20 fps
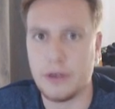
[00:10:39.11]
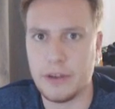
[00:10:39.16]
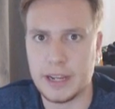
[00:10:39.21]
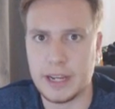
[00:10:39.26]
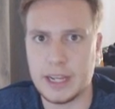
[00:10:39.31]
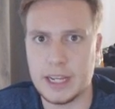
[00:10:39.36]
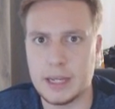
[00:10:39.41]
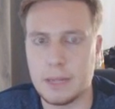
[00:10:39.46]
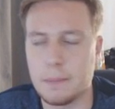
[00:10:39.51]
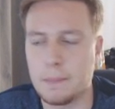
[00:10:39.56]
I
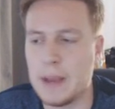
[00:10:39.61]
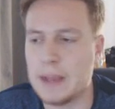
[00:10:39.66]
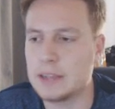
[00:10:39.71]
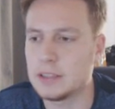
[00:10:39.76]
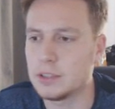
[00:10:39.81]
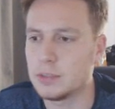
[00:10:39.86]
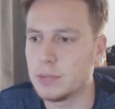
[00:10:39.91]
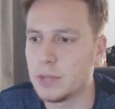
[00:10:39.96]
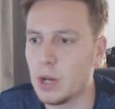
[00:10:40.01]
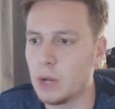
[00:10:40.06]
reckon he could
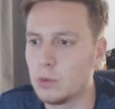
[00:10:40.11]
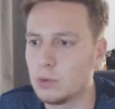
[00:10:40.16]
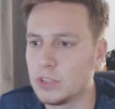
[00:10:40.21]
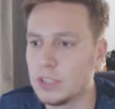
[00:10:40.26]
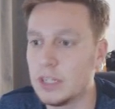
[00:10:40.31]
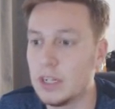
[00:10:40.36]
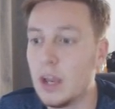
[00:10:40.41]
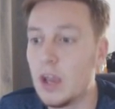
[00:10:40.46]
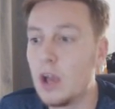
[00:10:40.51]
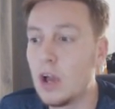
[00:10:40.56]
bang some goals
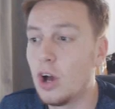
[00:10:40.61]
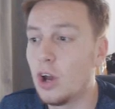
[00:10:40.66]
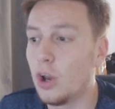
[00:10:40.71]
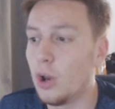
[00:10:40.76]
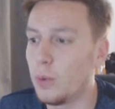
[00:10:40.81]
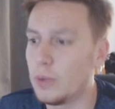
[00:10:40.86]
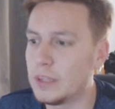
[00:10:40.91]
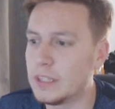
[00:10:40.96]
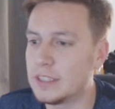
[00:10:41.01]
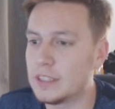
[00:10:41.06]
in.
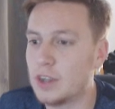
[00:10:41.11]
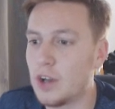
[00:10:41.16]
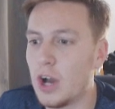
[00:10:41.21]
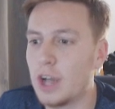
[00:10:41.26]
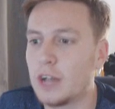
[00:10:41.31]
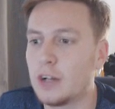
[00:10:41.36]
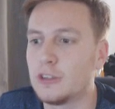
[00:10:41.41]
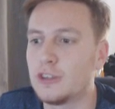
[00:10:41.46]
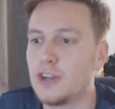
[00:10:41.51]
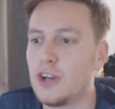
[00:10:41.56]
Along with this
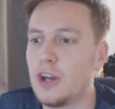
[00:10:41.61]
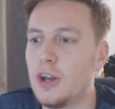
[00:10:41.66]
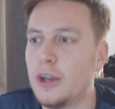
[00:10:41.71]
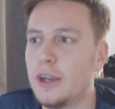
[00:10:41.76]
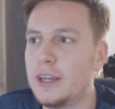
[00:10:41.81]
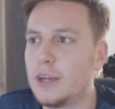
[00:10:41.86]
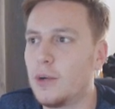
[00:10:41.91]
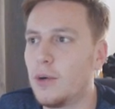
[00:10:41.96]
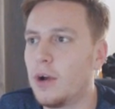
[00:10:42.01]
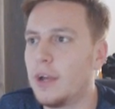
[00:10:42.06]
guy,
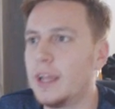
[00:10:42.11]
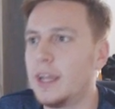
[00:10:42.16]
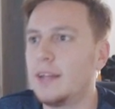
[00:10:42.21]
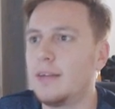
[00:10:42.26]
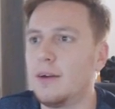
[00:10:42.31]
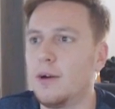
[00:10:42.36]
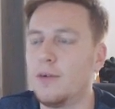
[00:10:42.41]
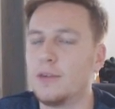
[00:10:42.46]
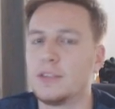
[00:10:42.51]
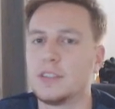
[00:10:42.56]
Gonzalo
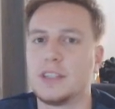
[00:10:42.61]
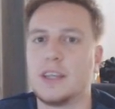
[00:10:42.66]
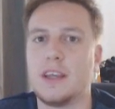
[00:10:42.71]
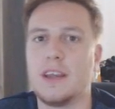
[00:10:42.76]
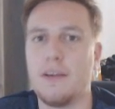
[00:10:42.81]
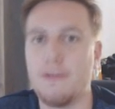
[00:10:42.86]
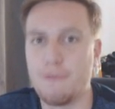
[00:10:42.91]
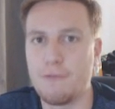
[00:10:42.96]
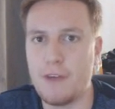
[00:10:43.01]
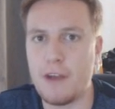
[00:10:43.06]
Higuain,
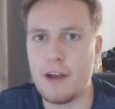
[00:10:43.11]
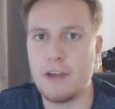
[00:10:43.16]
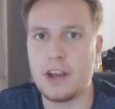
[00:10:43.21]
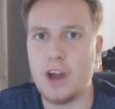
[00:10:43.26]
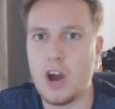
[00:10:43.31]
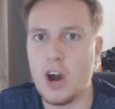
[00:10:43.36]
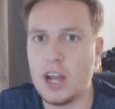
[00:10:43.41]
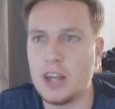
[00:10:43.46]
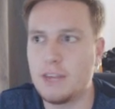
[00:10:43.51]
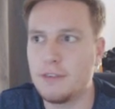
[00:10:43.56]
obviously
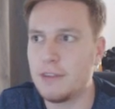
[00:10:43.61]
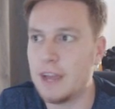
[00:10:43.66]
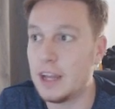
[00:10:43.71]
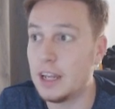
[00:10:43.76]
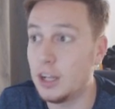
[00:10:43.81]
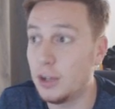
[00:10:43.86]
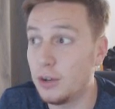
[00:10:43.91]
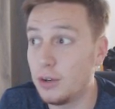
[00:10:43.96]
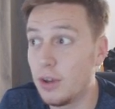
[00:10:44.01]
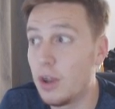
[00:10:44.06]
very highly
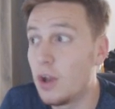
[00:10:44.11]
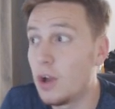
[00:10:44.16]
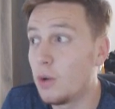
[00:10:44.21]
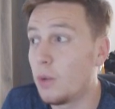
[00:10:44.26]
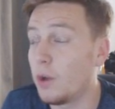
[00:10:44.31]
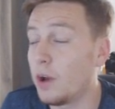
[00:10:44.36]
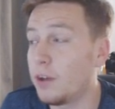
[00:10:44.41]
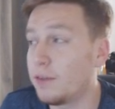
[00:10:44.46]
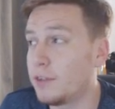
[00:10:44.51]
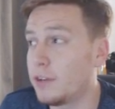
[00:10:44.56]
valued.
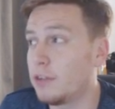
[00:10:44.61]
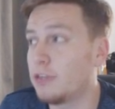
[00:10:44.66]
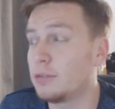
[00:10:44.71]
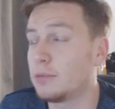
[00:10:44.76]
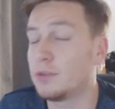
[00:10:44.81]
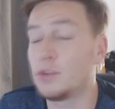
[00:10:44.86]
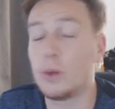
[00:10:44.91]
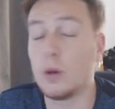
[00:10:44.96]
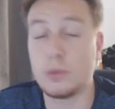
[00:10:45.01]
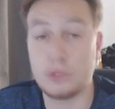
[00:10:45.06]
One of
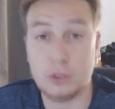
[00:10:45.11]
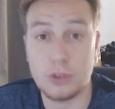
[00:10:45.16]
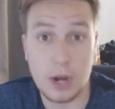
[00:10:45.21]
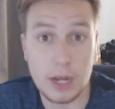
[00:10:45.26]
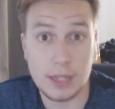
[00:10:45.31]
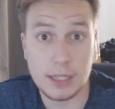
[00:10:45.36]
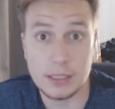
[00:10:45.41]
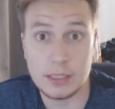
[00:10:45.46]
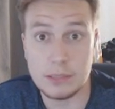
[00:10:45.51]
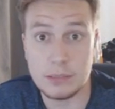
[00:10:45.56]
Europe's top
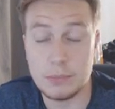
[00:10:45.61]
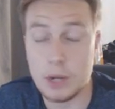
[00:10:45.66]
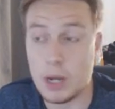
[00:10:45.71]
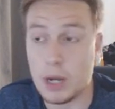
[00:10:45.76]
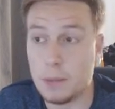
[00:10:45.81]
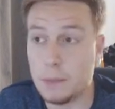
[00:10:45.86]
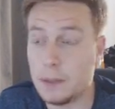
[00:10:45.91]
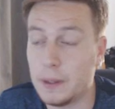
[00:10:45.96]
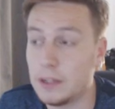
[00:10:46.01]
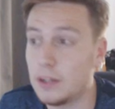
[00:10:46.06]
strikers in
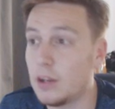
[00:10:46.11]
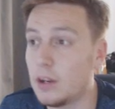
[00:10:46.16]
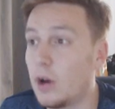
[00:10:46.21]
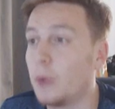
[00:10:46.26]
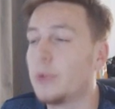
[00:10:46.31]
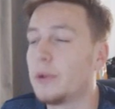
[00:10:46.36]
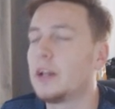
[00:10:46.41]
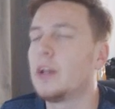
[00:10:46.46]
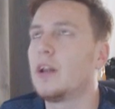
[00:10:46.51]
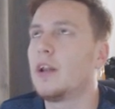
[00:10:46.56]
my opinion.
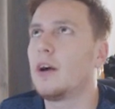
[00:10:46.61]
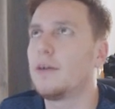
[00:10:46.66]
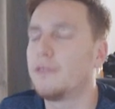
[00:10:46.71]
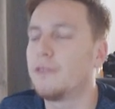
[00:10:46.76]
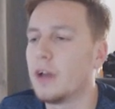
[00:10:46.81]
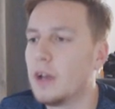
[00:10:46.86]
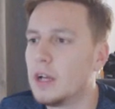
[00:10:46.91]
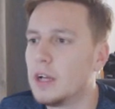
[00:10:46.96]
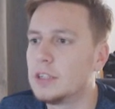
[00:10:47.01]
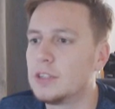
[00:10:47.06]
I would
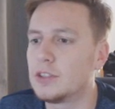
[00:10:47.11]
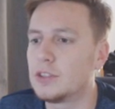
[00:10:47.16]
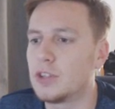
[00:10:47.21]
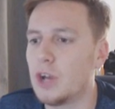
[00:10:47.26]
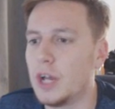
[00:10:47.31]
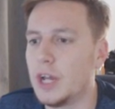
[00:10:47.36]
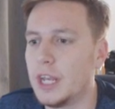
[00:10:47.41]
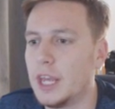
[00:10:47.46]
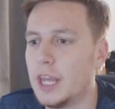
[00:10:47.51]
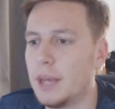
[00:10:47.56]
love to
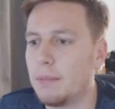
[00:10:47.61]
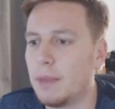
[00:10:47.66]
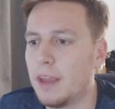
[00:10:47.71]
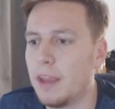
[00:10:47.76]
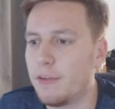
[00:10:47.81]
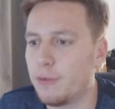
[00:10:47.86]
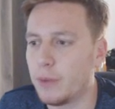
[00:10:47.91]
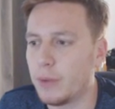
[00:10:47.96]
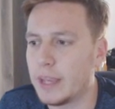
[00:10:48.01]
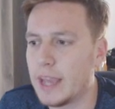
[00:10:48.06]
sign him
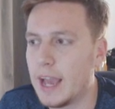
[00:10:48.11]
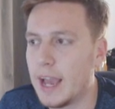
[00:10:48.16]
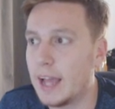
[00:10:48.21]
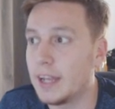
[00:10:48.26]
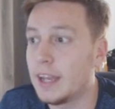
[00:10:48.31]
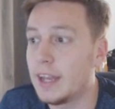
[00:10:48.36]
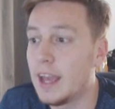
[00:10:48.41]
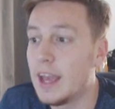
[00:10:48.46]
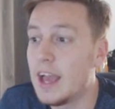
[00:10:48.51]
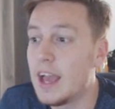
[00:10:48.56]
if we
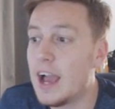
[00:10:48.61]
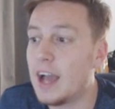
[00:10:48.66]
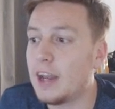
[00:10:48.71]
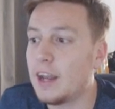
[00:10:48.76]
can.